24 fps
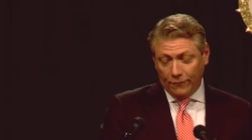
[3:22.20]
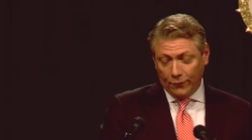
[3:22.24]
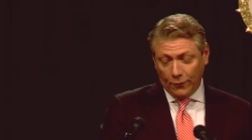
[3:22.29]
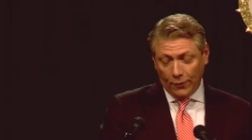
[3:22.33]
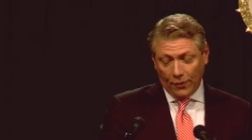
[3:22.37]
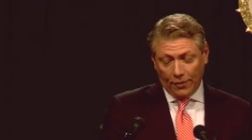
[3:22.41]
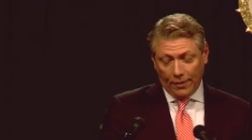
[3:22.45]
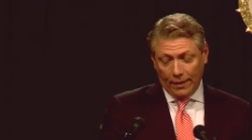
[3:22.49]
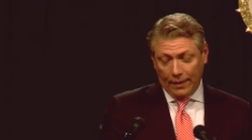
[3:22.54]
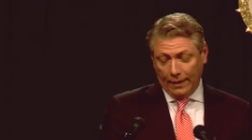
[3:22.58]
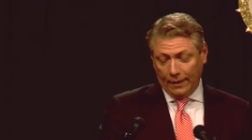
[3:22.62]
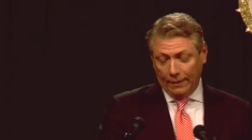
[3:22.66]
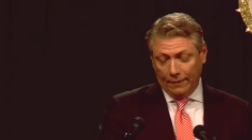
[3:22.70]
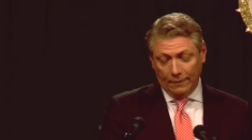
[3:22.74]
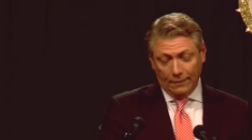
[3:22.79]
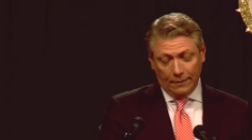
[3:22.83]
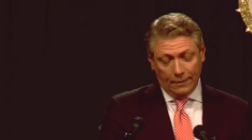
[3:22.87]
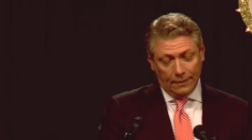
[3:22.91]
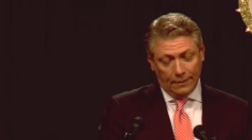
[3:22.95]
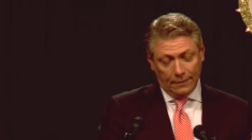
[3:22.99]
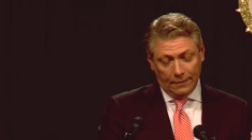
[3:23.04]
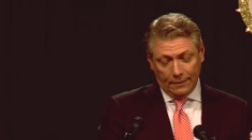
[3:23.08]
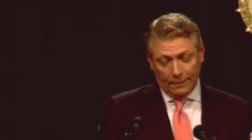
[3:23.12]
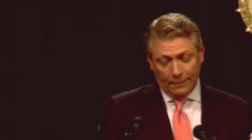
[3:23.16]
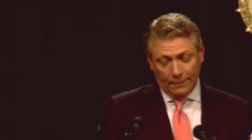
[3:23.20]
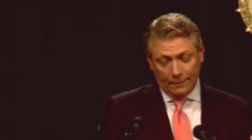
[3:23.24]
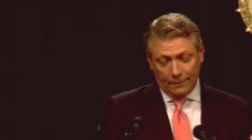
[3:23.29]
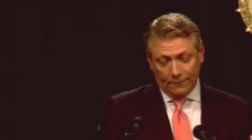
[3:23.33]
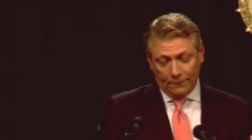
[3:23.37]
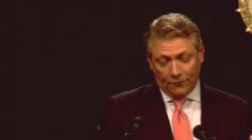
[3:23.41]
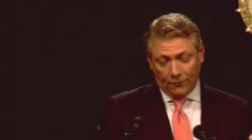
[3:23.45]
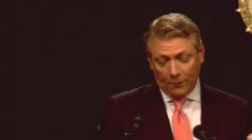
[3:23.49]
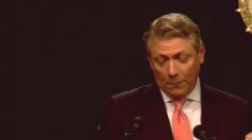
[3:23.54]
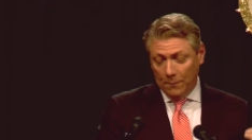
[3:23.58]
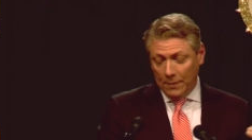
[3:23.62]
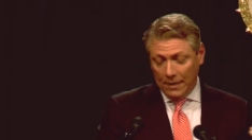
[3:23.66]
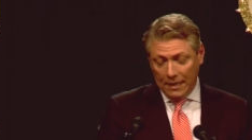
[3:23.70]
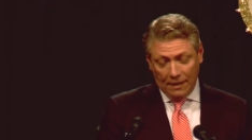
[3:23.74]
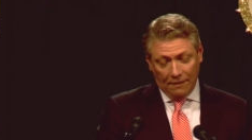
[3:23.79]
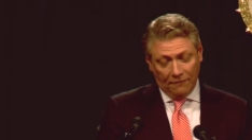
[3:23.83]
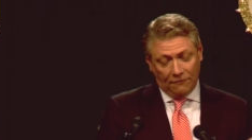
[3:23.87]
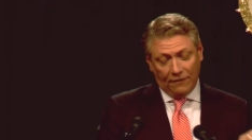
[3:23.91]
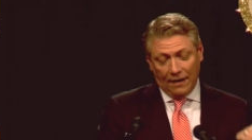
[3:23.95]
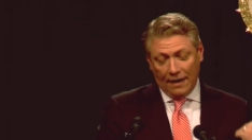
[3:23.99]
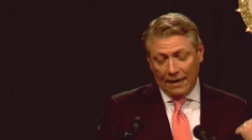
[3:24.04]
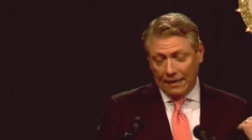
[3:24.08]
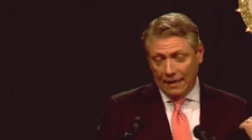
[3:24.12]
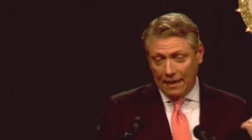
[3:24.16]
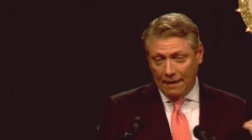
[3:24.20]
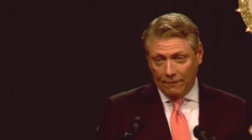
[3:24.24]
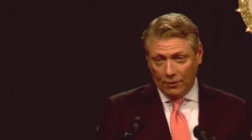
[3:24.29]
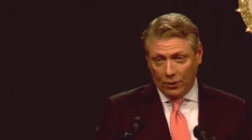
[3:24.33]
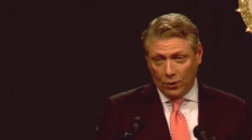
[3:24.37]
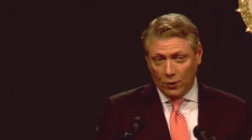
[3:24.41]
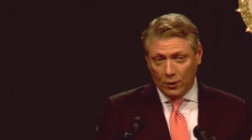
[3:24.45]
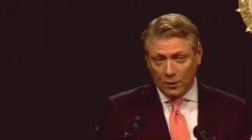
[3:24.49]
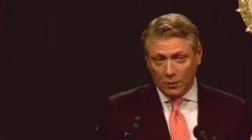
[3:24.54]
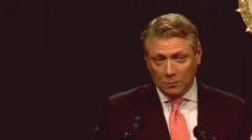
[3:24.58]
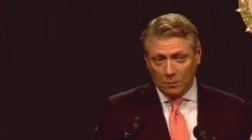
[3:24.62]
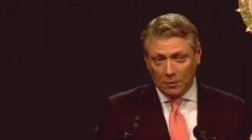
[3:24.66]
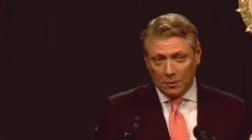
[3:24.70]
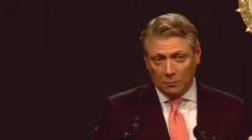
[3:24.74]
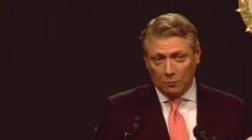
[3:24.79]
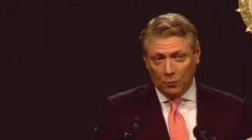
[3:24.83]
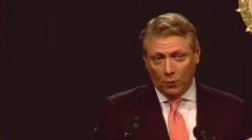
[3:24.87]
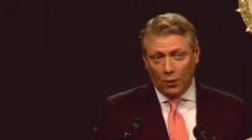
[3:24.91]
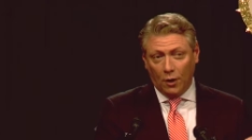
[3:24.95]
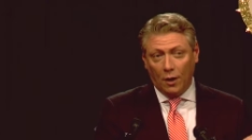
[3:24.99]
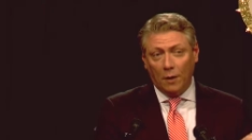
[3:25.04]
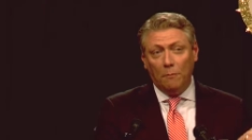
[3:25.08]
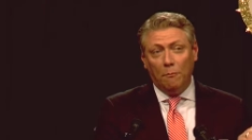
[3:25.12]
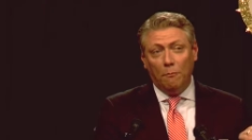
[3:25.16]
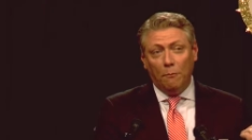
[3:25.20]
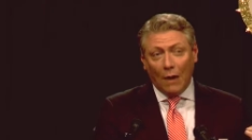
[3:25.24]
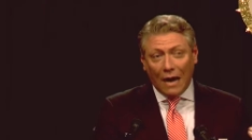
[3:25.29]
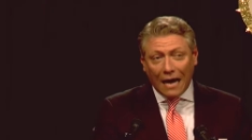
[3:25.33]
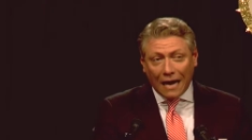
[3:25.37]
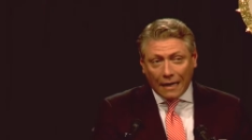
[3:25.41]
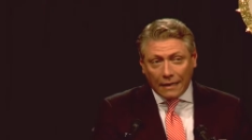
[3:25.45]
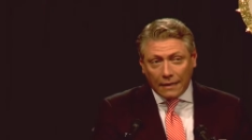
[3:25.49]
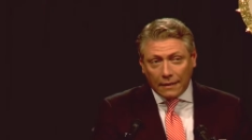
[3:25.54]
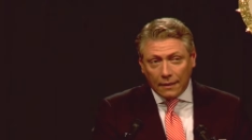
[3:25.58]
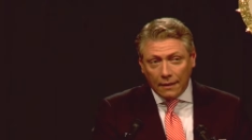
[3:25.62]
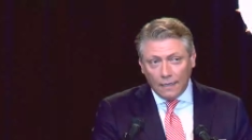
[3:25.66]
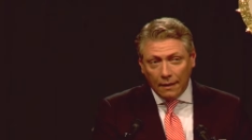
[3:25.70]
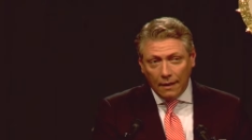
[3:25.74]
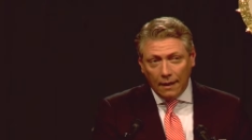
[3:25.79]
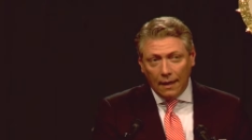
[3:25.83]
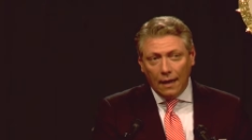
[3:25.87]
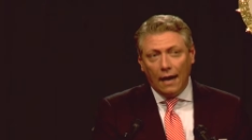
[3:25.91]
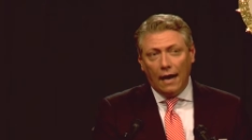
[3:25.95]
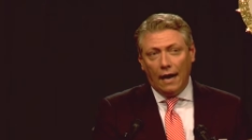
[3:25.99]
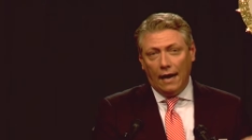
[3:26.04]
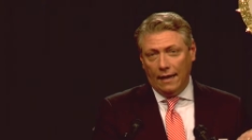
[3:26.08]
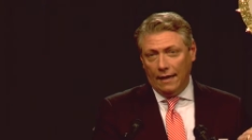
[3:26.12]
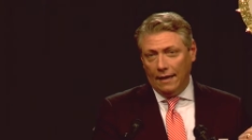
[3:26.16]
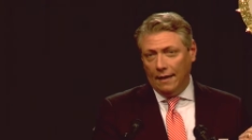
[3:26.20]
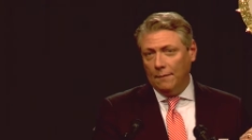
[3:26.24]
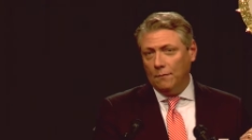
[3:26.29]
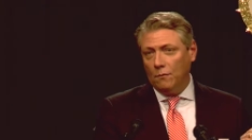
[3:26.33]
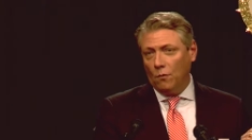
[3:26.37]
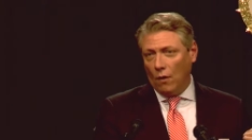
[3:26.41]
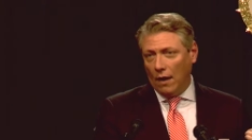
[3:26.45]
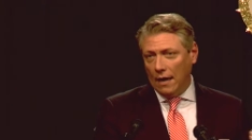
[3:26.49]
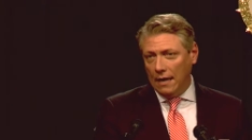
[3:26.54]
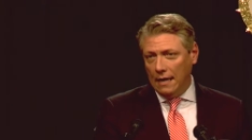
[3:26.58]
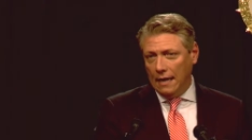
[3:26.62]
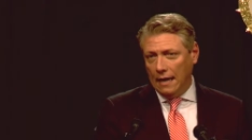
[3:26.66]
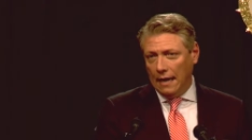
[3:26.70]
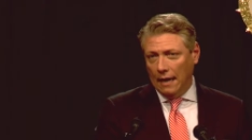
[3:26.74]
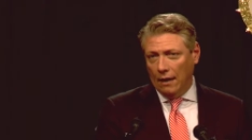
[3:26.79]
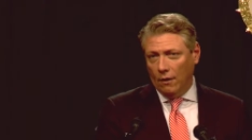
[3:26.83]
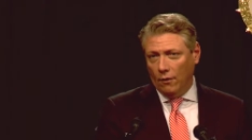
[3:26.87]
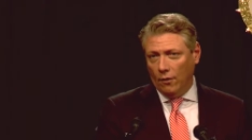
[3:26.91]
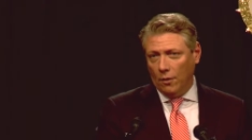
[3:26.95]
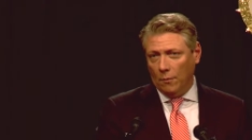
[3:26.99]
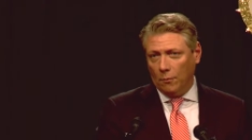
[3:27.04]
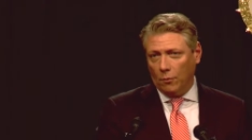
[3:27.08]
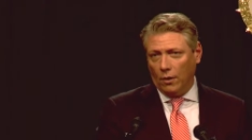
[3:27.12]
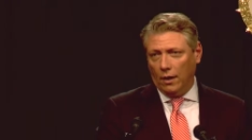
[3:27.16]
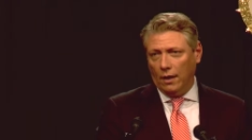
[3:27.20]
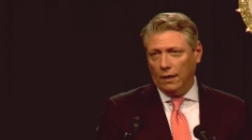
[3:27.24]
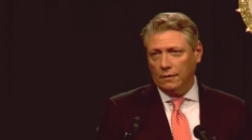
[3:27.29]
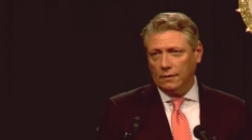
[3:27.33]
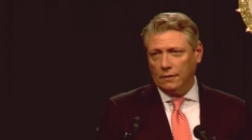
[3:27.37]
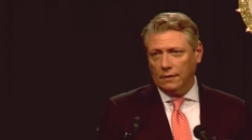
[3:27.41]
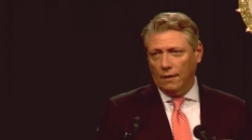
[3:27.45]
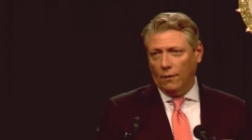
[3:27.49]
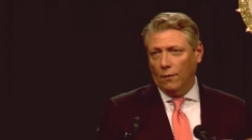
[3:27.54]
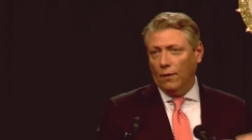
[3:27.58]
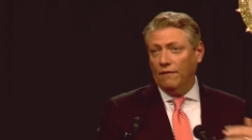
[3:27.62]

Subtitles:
thing for me to finally have a Christmas book, but I am right now in the process.